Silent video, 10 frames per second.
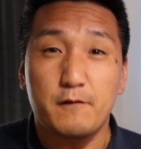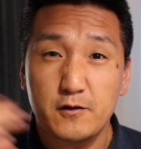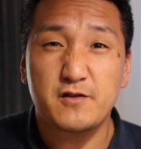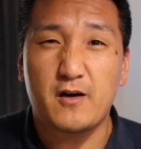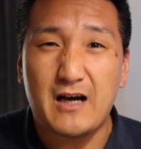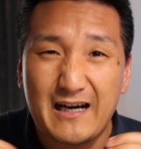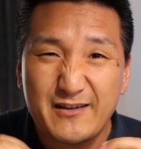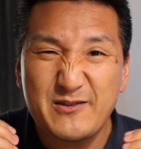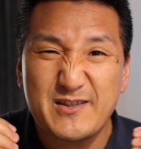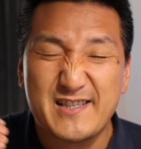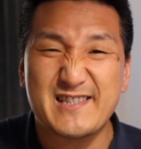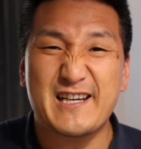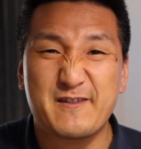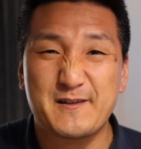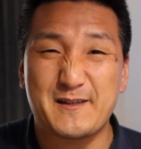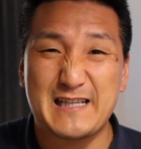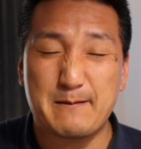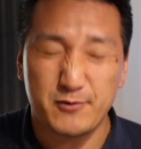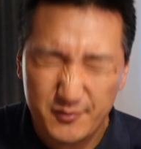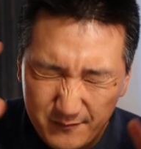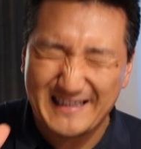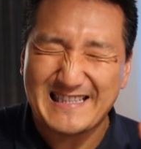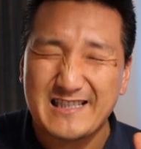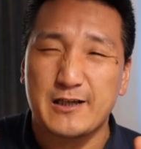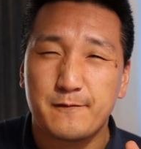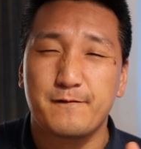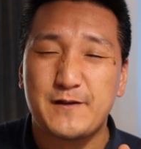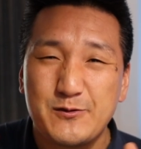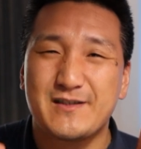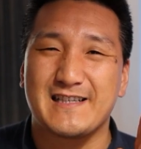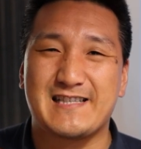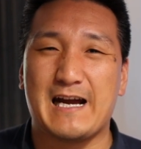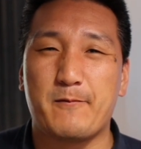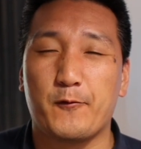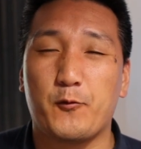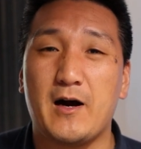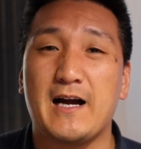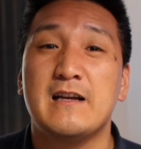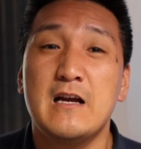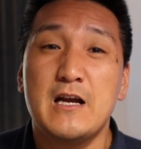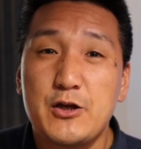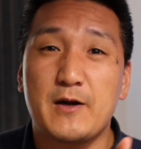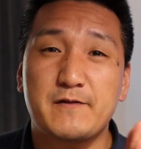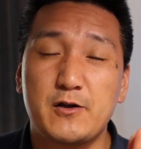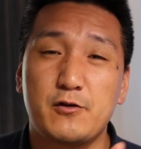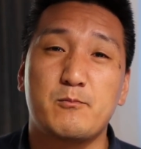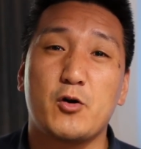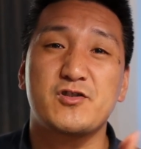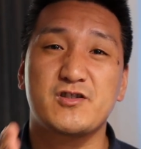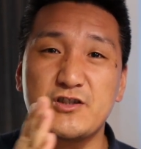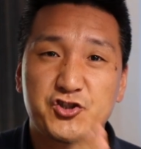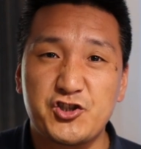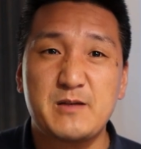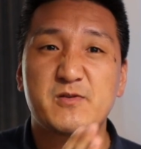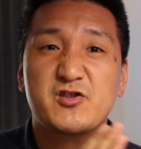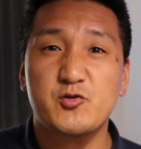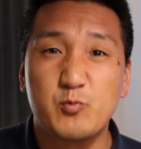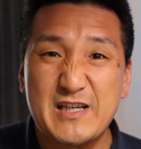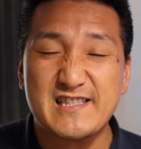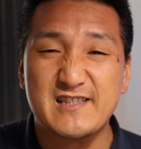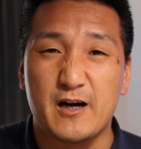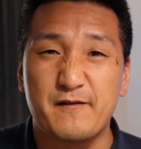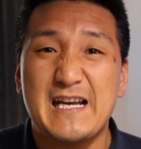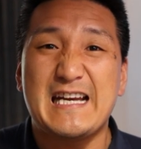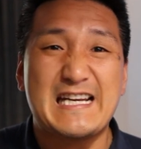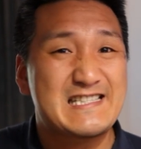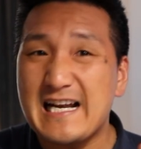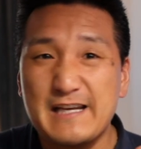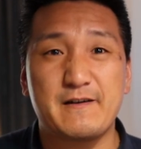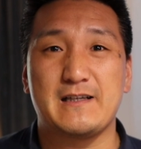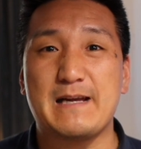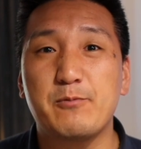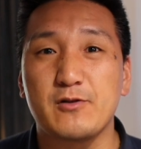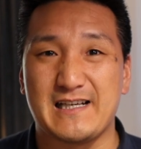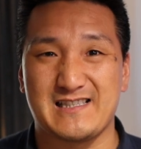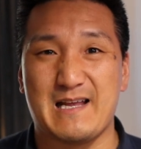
First of all, how do you decipher the labels for this confusing type of wine? You have to know most of the cheap, sweet stuff is not even labeled as